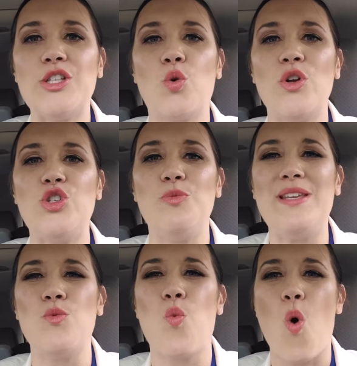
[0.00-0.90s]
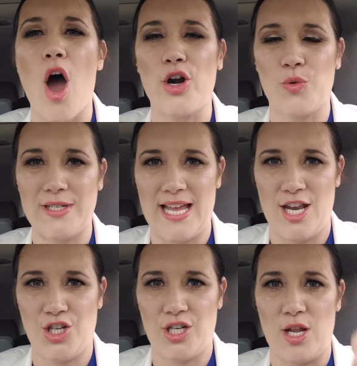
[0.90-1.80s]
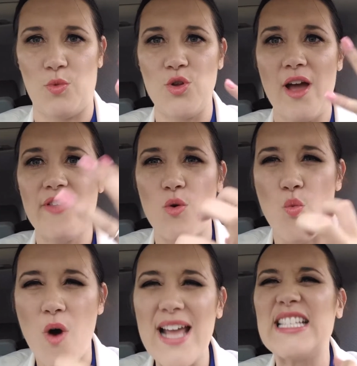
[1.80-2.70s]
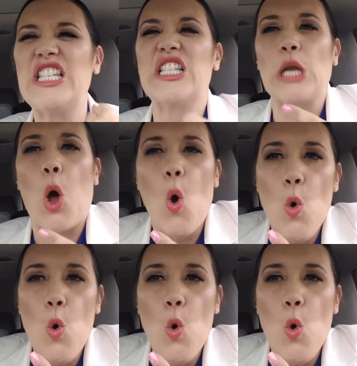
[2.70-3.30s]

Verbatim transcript: is going to be water retention, and when you have that, it's just gonna